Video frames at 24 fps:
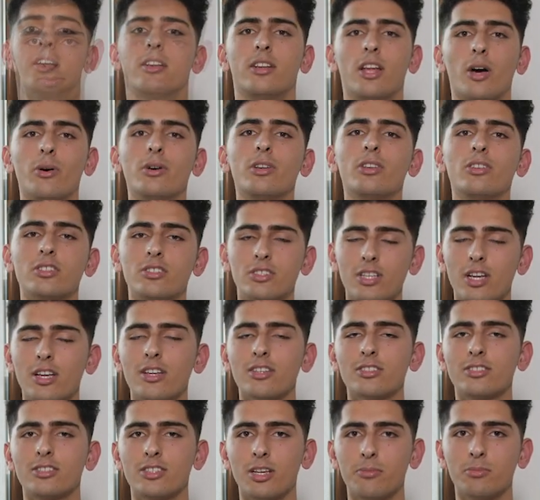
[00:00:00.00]
Now in your
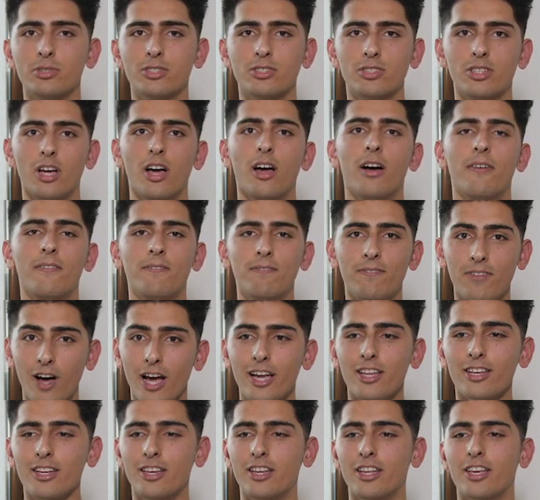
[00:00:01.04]
second semester,
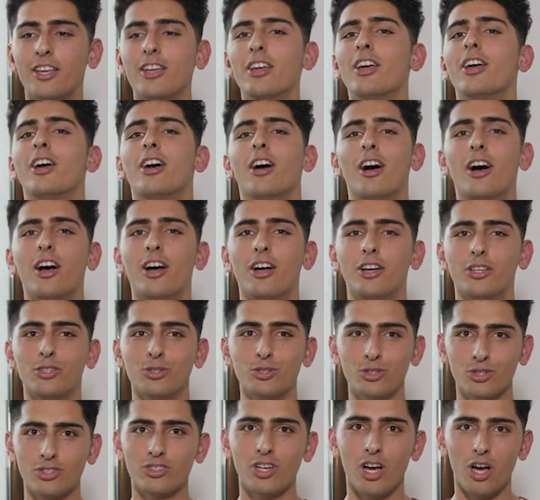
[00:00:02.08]
finally,
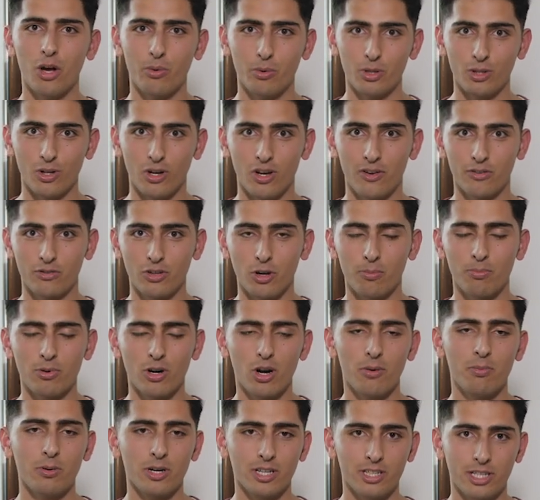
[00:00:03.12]
you start with all of your
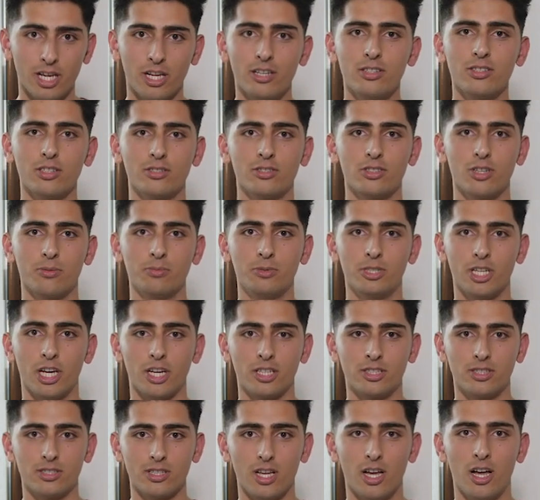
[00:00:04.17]
proper dental
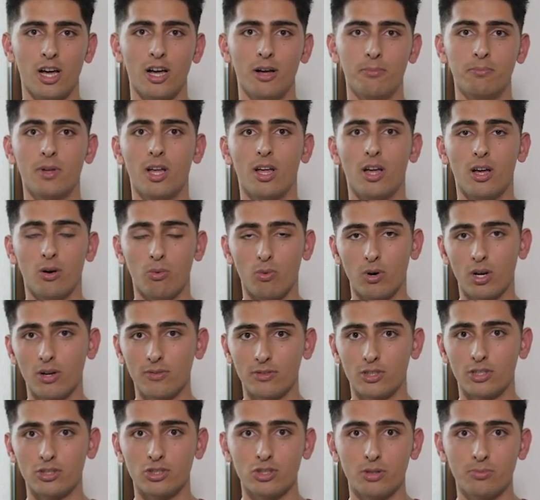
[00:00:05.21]
subjects. One
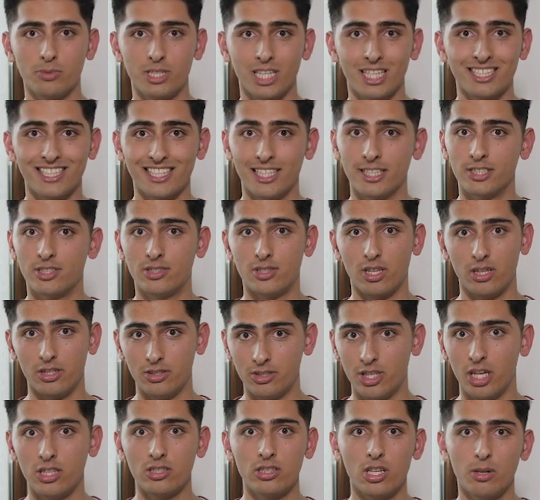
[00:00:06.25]
of the subjects is
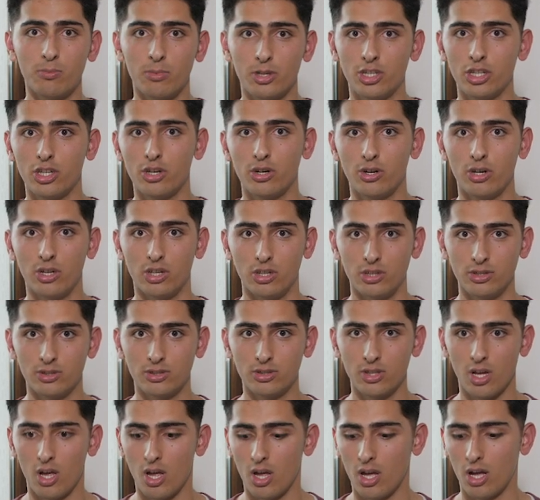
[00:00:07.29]
dental
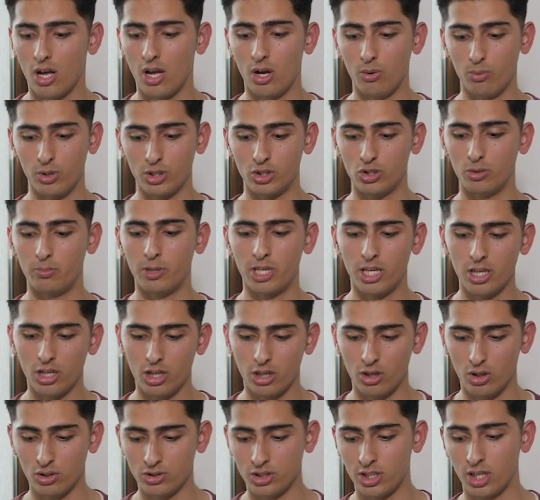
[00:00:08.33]
materials, which you begin
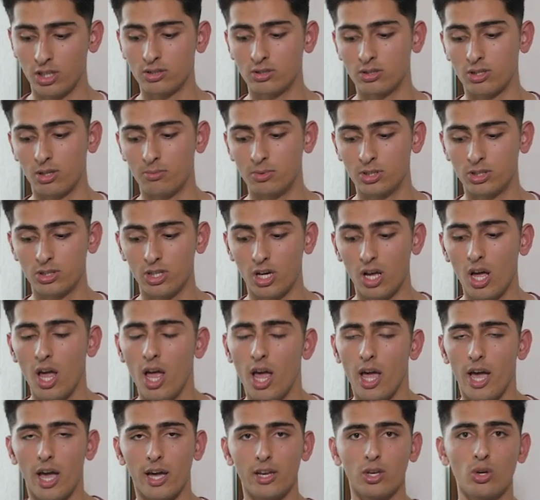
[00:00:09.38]
in your second semester,
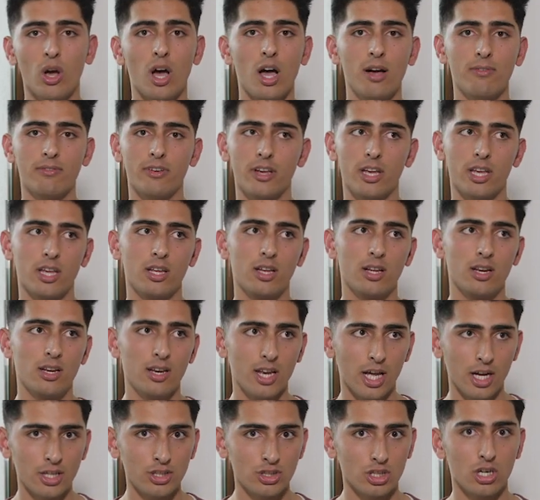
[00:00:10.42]
and you have a
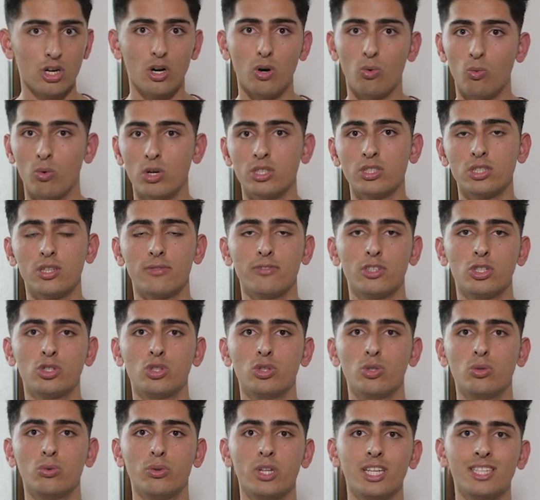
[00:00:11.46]
lecture once every
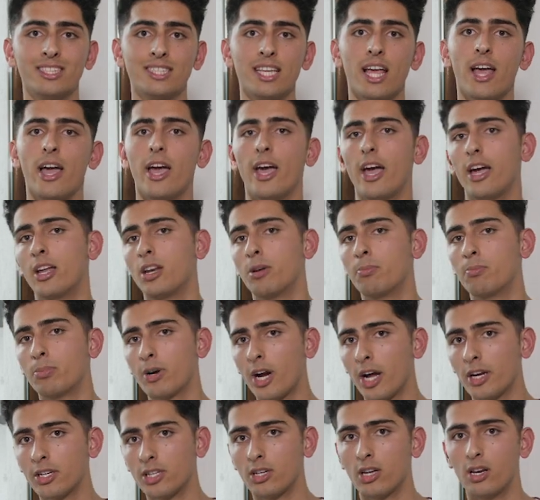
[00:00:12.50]
2 weeks, and a
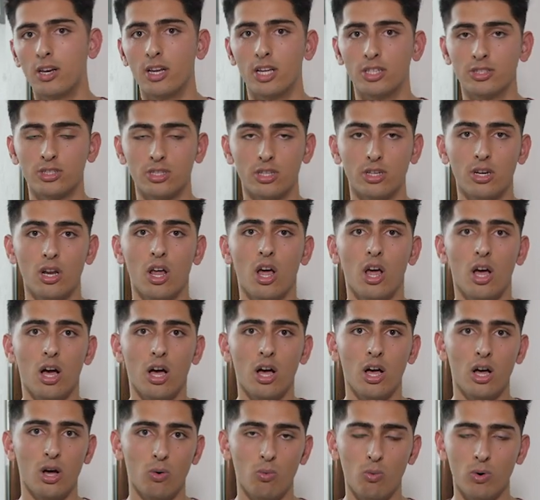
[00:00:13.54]
practical lesson
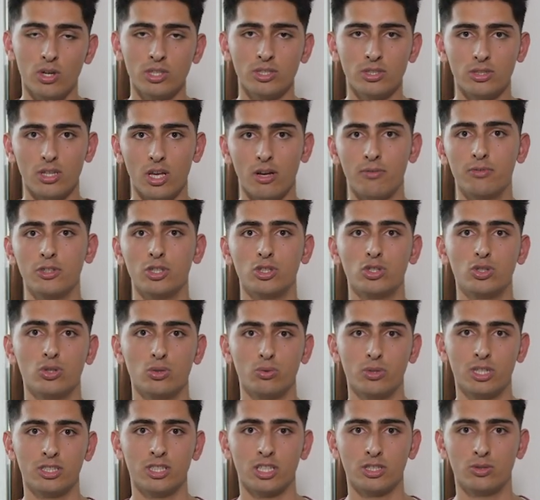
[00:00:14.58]
once every
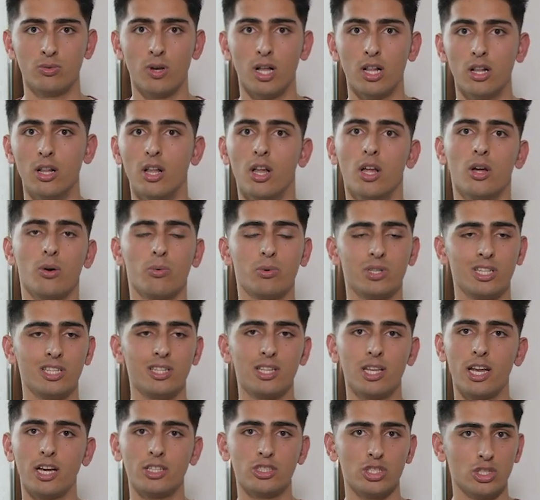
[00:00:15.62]
2 weeks as well. Within
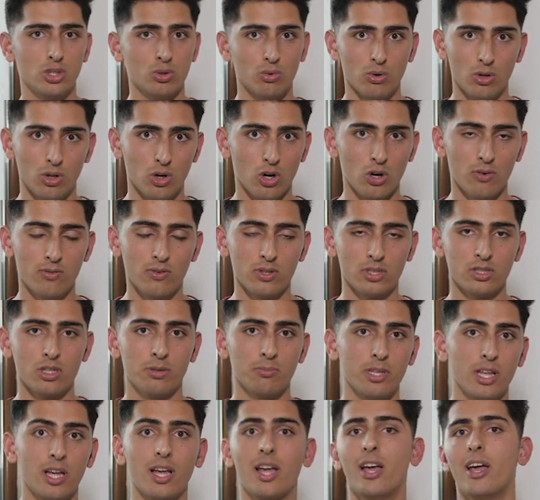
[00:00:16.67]
the lecture, you will go over
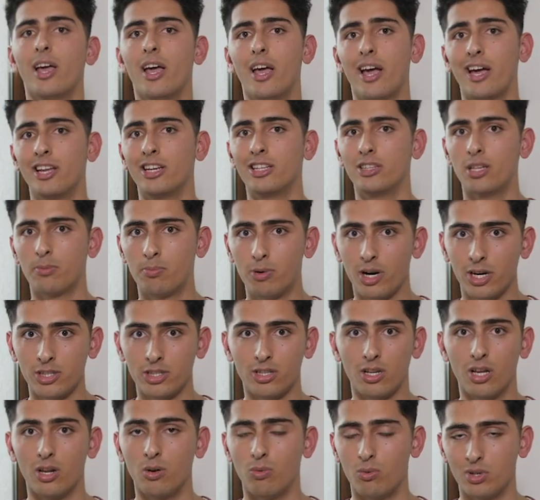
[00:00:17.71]
something, and in the
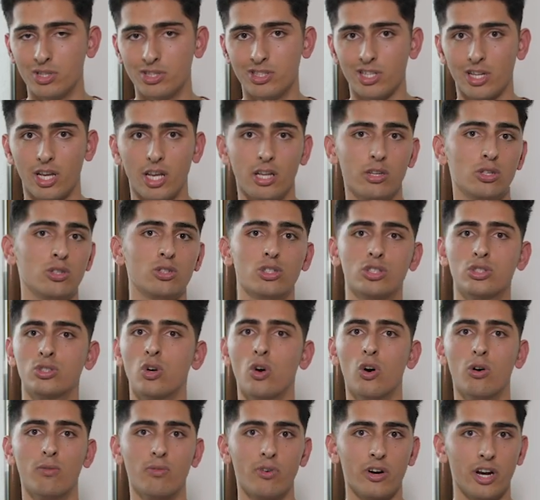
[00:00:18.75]
practical, once again, you just
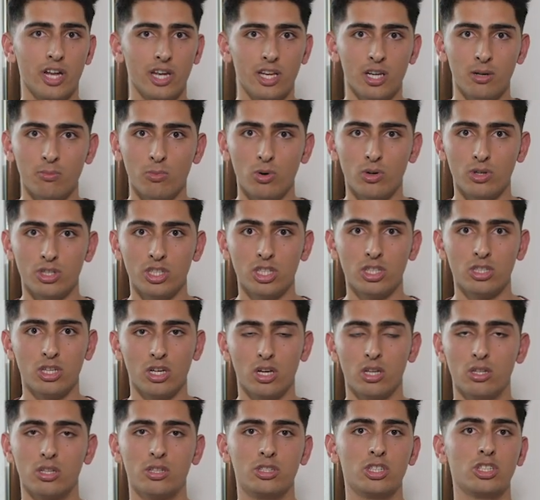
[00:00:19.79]
go over it in more
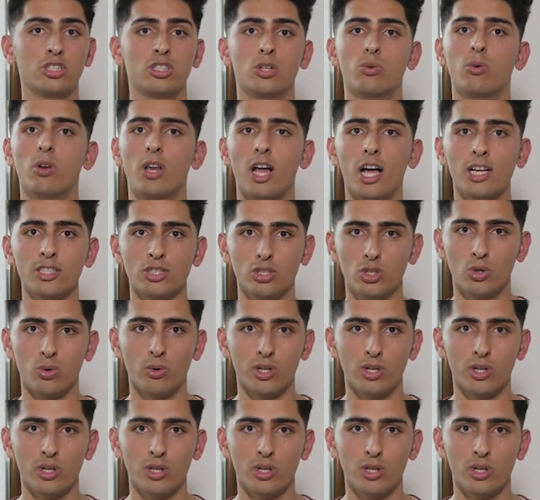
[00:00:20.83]
detail. The teacher will ask you